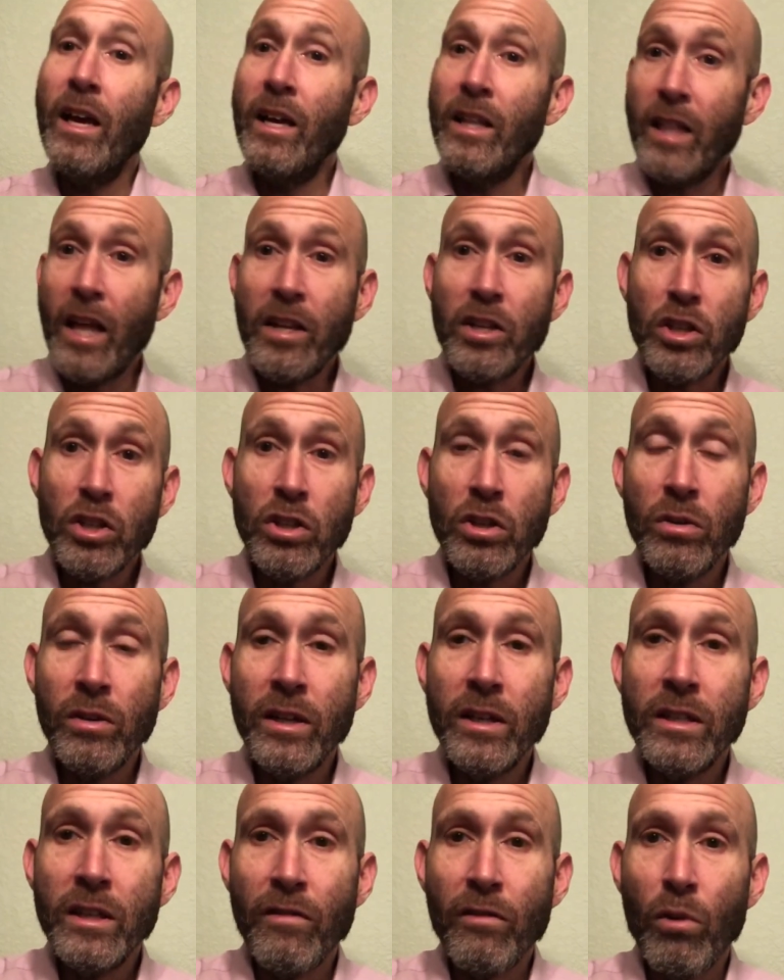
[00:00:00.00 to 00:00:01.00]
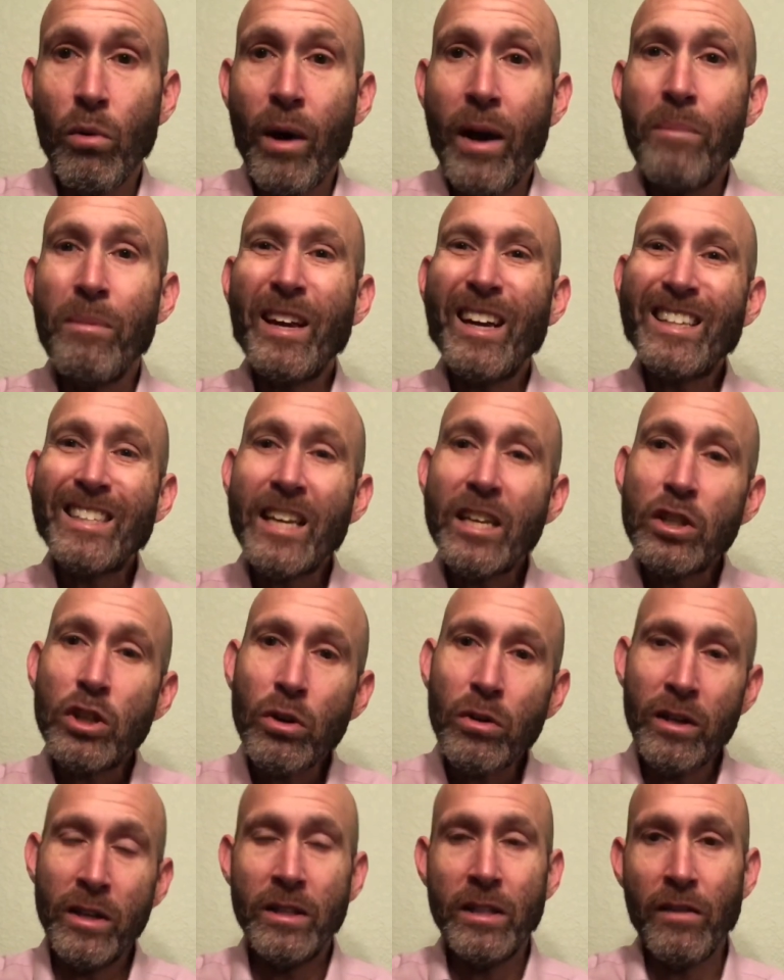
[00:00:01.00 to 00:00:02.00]
They just do it in a different way, and because they do
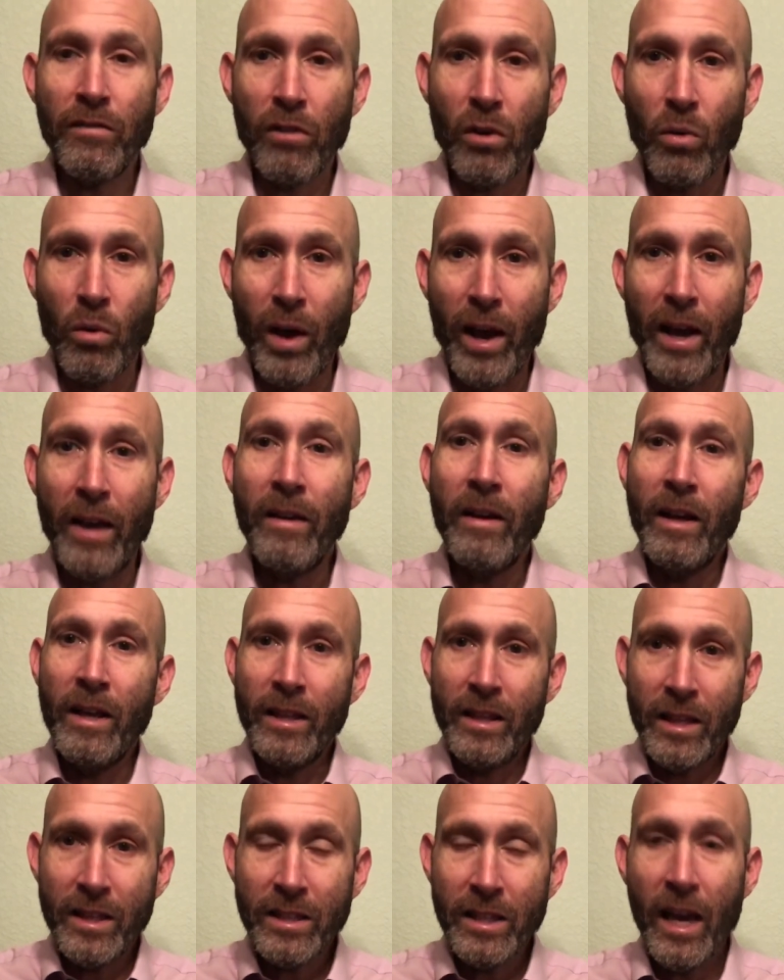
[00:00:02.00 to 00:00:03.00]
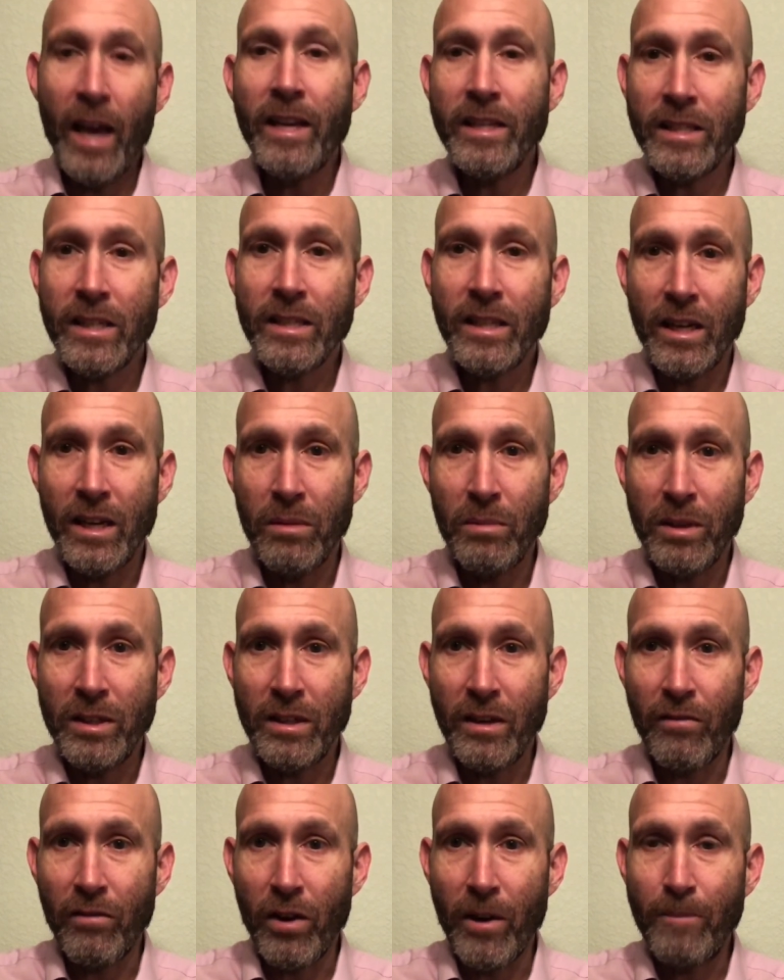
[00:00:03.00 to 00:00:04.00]
it in a different way, the taste is going to be
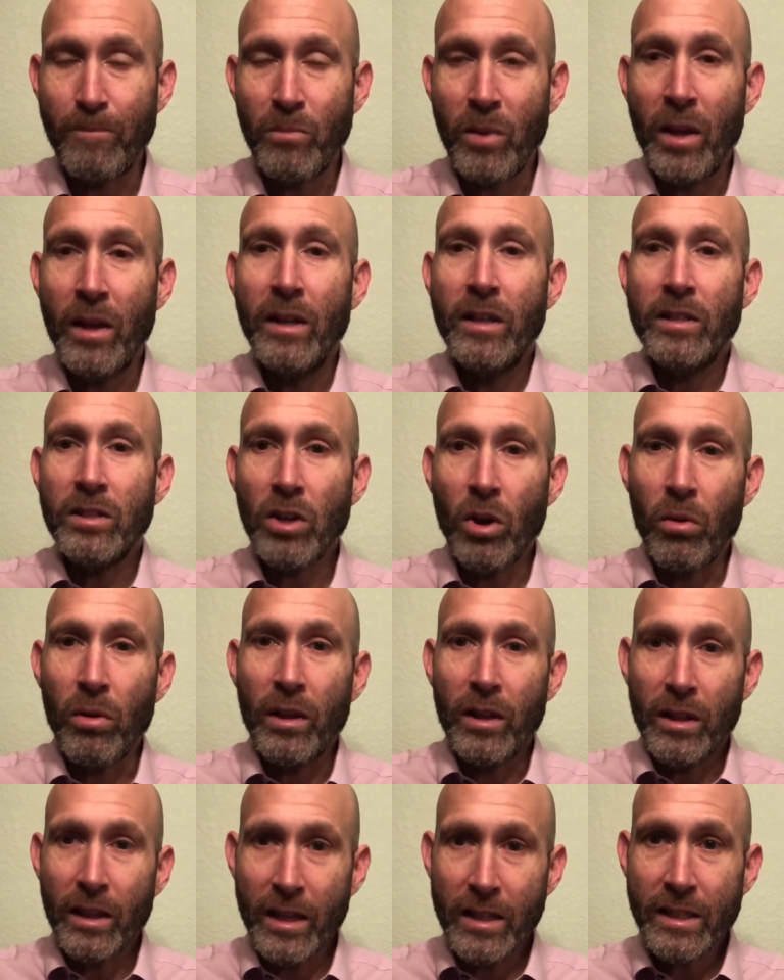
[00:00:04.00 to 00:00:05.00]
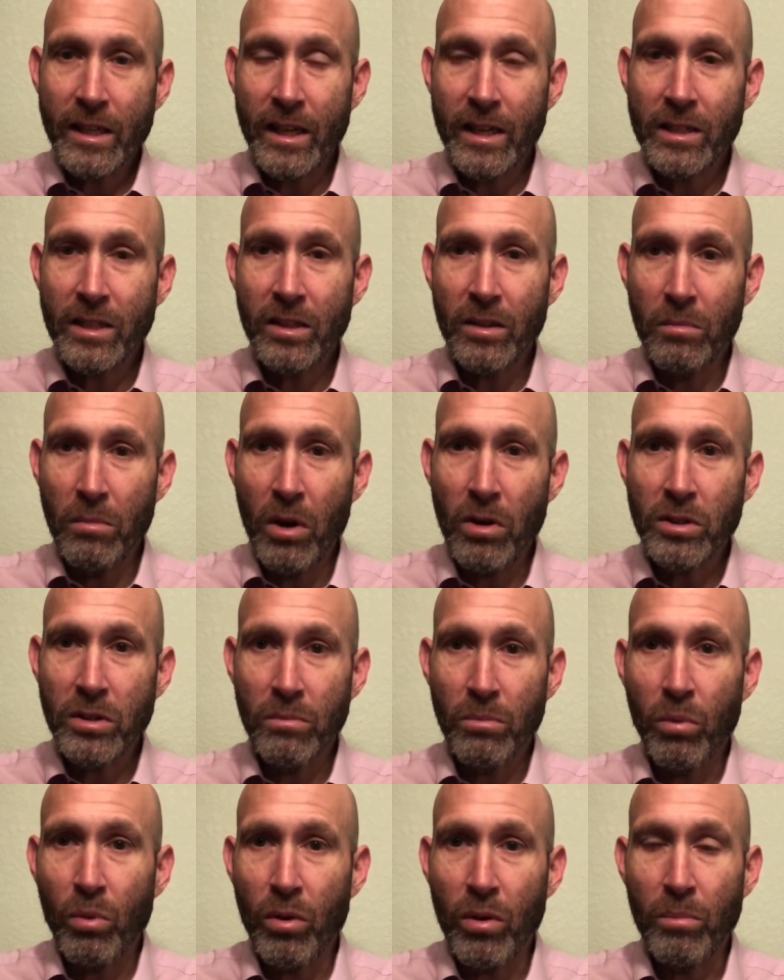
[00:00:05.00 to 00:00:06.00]
different. So let's get to the most
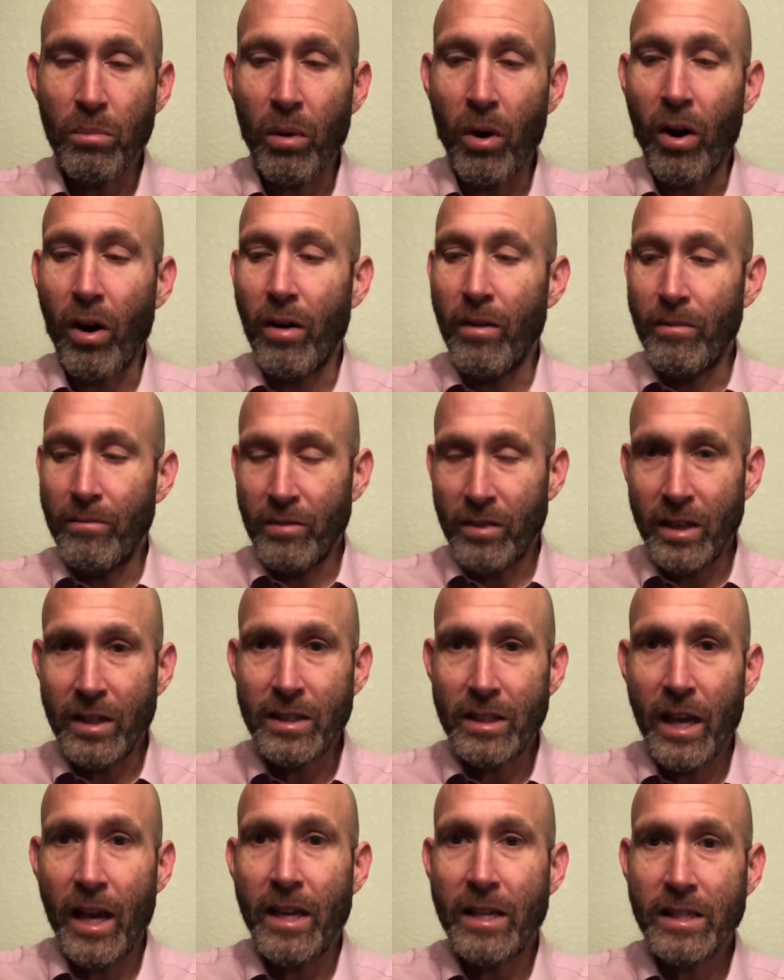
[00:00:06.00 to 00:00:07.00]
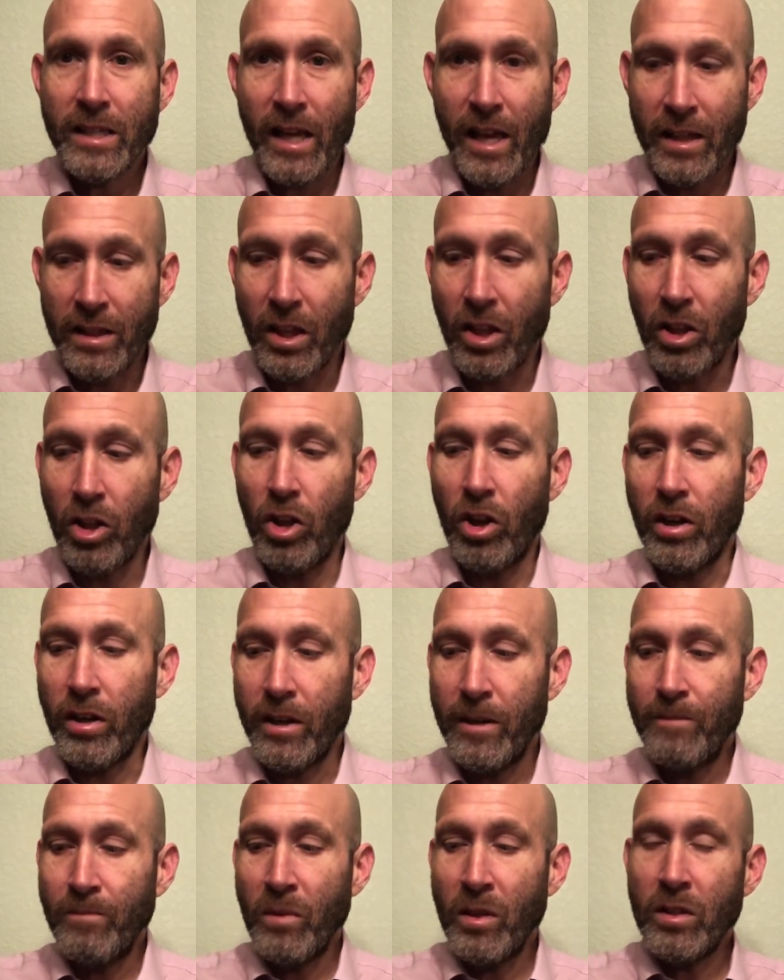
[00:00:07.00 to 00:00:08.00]
important part, the taste and the look.
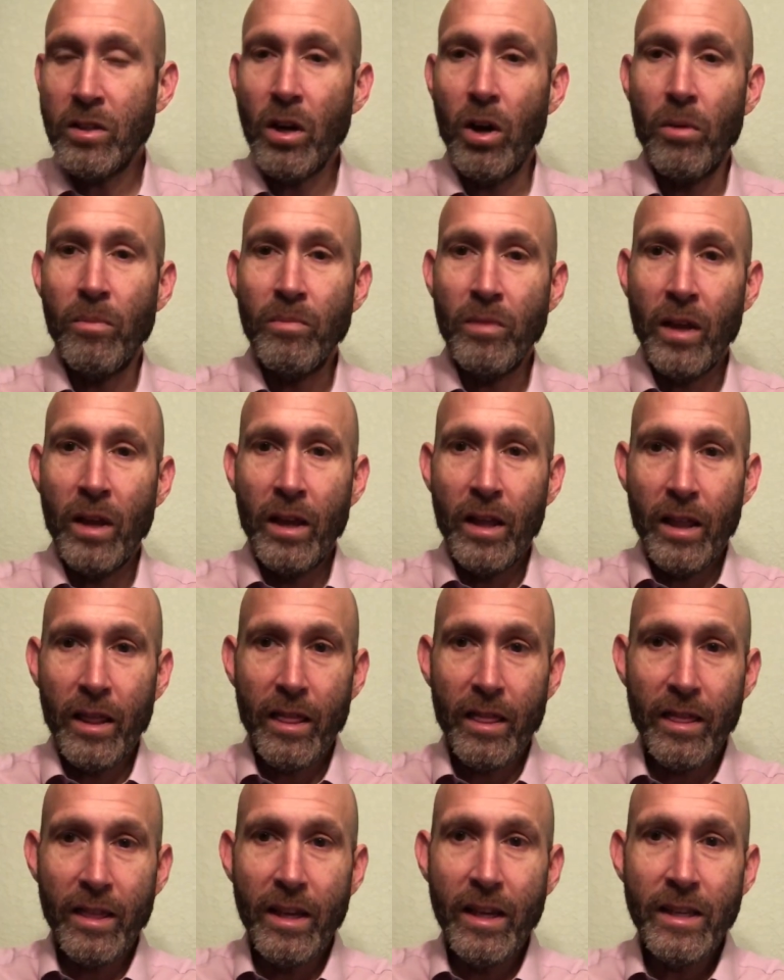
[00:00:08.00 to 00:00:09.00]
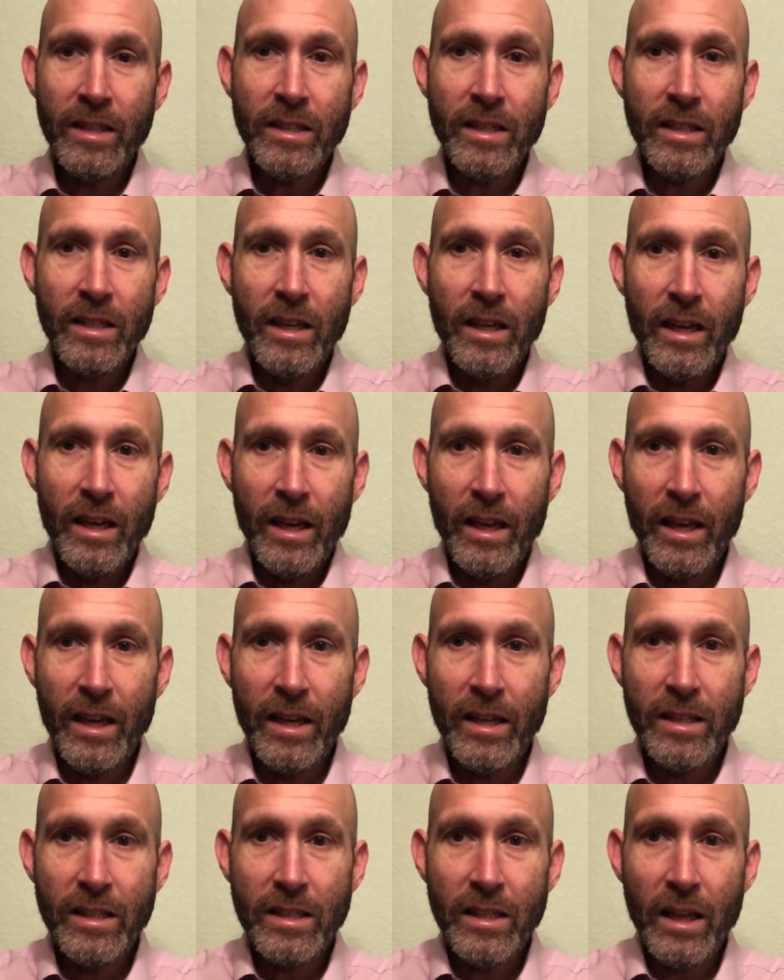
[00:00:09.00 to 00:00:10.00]
So this
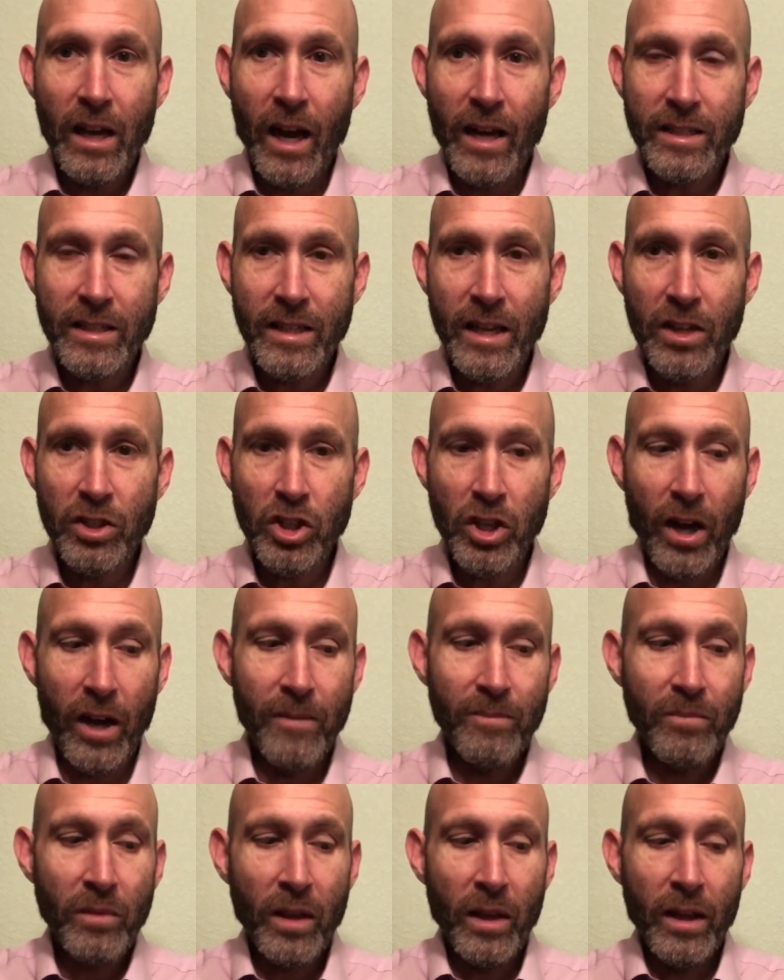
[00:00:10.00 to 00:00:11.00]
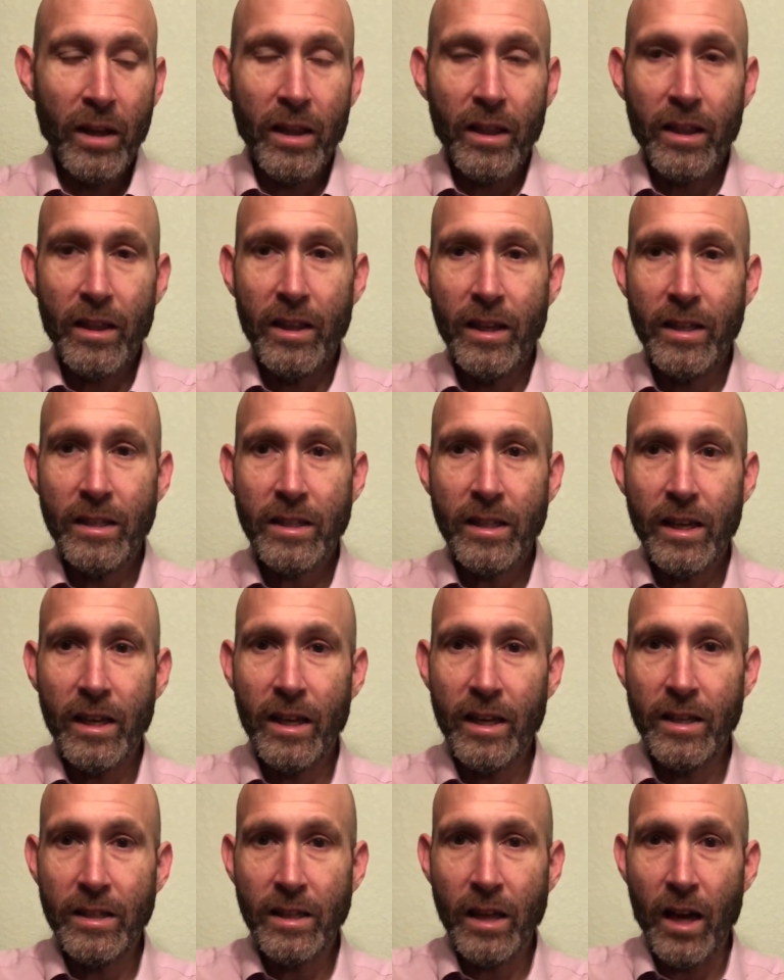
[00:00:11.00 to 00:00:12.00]
is a sencha. This
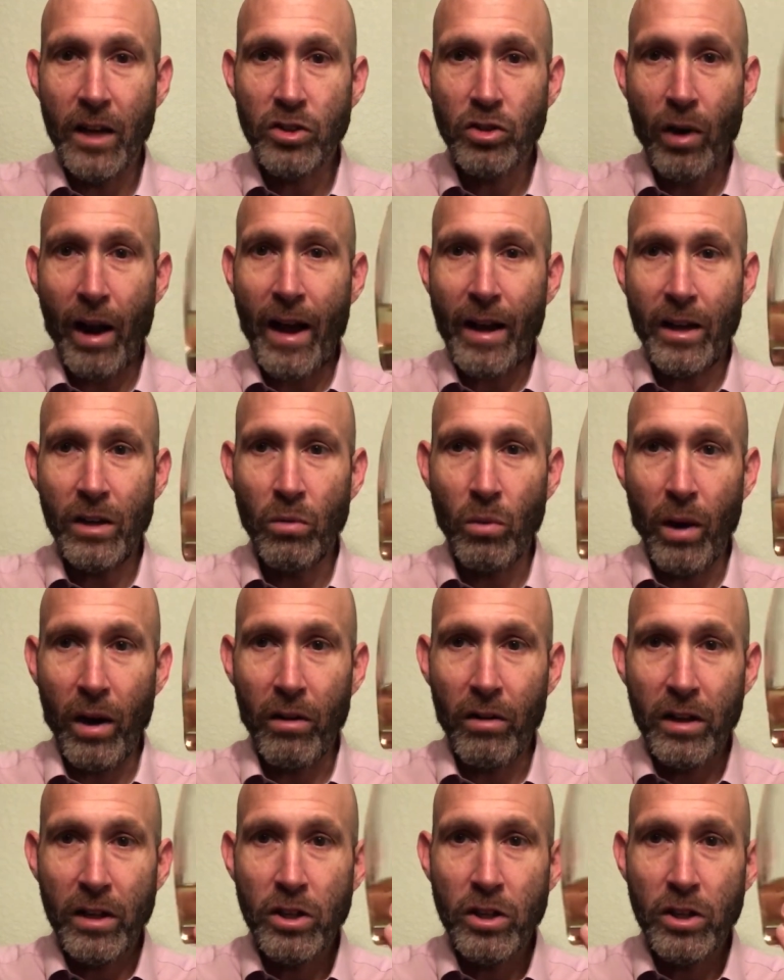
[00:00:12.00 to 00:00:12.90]
is a dragon well.